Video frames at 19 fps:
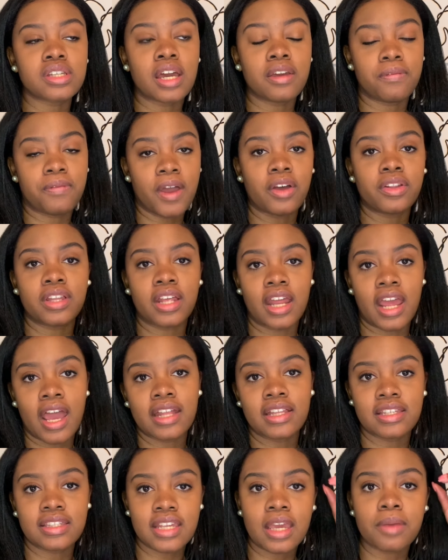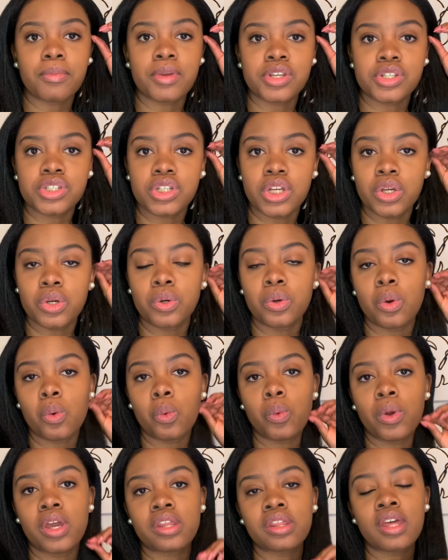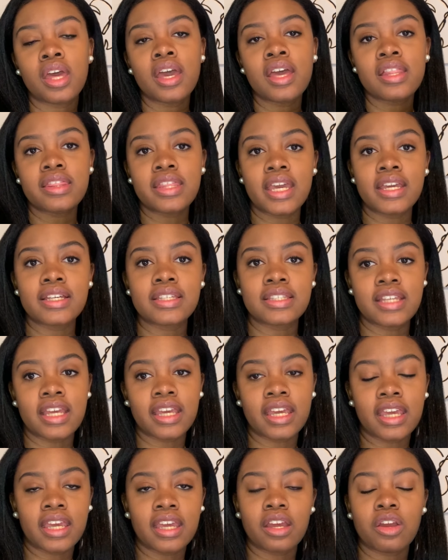I found that it had the same issue with things digging,